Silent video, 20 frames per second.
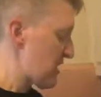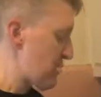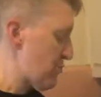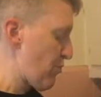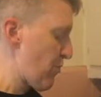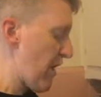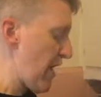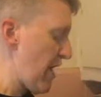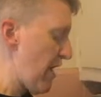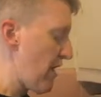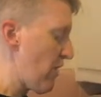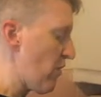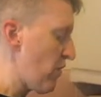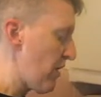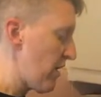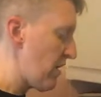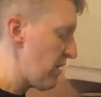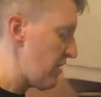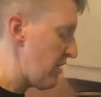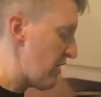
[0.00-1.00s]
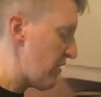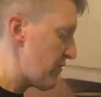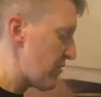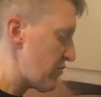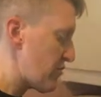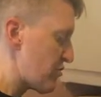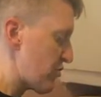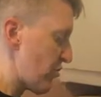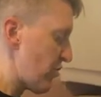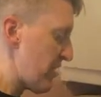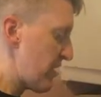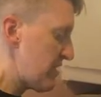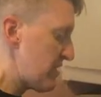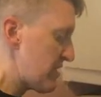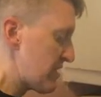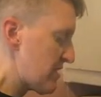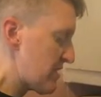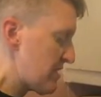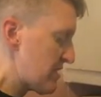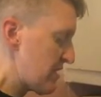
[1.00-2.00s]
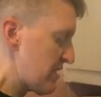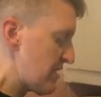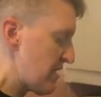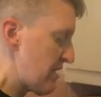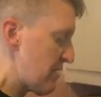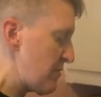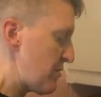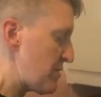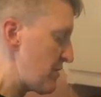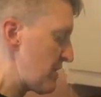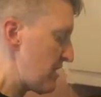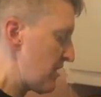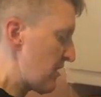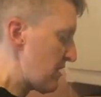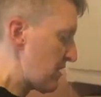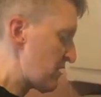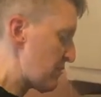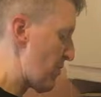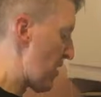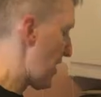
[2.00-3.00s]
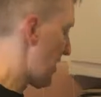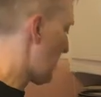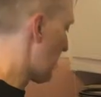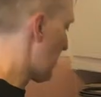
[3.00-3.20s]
spray oil of your choice. I'm using spray